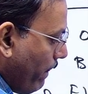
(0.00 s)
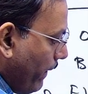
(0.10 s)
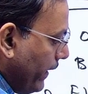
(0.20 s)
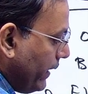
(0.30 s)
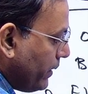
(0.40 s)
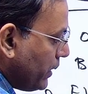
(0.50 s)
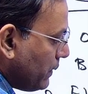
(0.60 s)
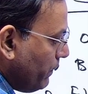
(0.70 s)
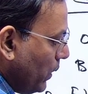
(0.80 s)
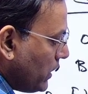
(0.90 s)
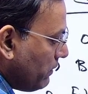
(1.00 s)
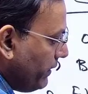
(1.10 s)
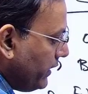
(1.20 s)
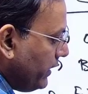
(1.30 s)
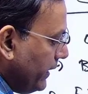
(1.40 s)
get response
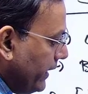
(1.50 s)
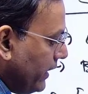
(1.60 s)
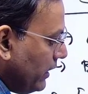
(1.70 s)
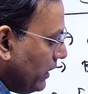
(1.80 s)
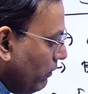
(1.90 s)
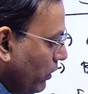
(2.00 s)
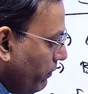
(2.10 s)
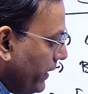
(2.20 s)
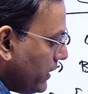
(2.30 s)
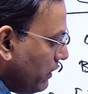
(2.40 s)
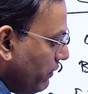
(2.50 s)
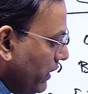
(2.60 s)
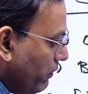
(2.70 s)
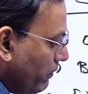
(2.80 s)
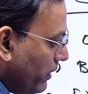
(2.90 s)
within a dead interval of, let's say,
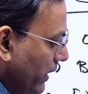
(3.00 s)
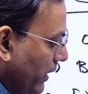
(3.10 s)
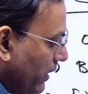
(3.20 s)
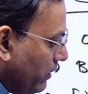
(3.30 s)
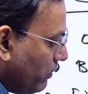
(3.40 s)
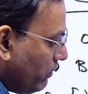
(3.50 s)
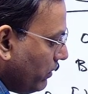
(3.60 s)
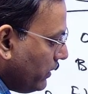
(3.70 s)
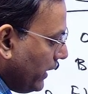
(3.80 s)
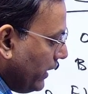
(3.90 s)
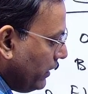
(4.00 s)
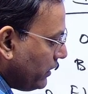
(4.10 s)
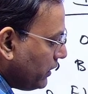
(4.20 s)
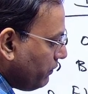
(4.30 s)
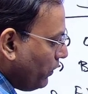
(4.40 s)
130 seconds, this
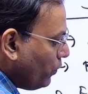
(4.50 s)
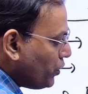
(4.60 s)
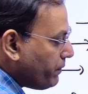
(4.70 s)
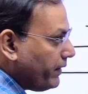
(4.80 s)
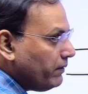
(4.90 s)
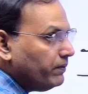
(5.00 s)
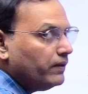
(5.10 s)
is for OSPF,